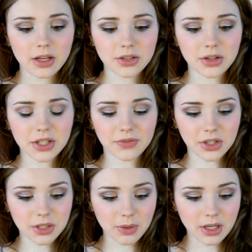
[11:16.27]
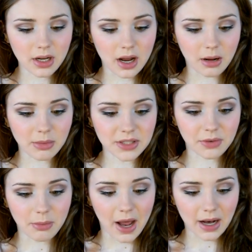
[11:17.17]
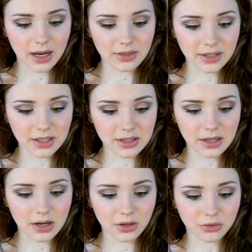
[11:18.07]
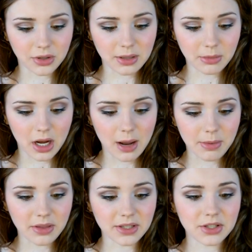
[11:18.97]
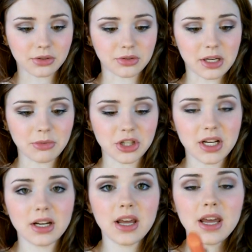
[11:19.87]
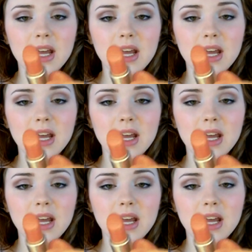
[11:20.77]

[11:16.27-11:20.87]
So this first one is from MAC, and this is in cream cup, and this is a cream sheen.